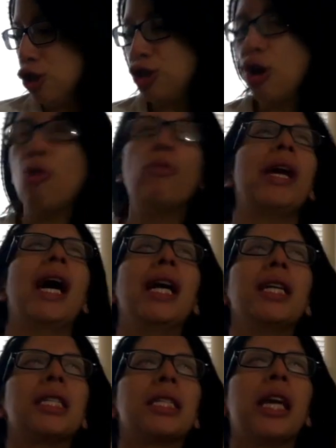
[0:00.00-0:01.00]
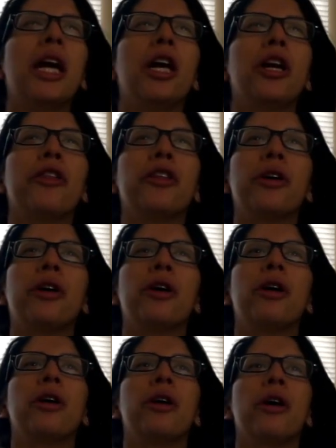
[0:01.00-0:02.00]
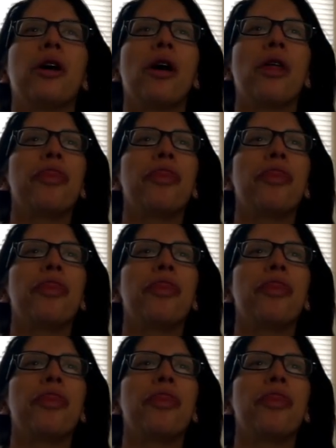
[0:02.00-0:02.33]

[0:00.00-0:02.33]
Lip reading: So we had a scare. The